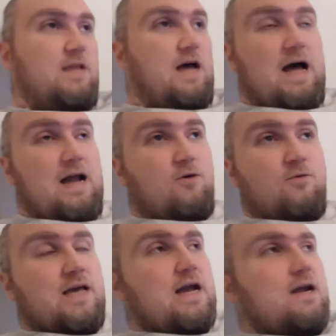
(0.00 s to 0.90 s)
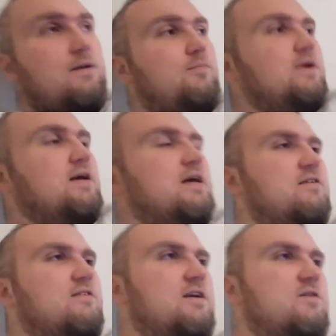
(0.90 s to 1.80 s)
I don't get it, but I
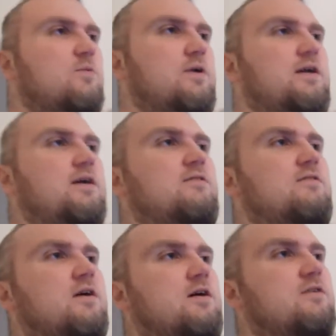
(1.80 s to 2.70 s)
guess it is what it is.